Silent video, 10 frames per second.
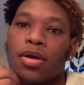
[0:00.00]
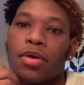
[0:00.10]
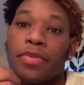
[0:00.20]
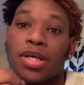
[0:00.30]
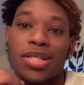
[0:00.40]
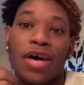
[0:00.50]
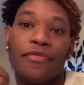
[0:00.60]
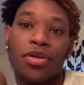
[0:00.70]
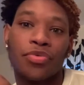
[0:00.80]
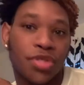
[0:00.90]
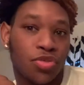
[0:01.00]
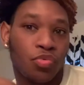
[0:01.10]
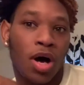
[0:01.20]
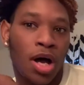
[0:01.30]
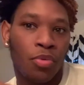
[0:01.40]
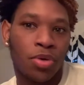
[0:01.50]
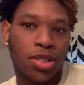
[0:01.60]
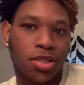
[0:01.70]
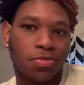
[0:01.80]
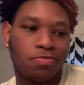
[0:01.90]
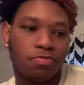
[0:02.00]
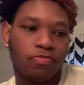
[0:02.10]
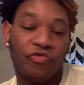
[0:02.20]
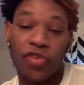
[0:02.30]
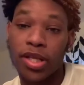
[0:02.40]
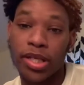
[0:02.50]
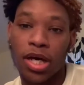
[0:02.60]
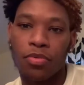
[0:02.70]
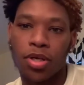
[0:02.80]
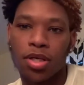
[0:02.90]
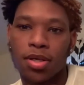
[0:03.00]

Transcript: because I found the reason why I was feeling that way.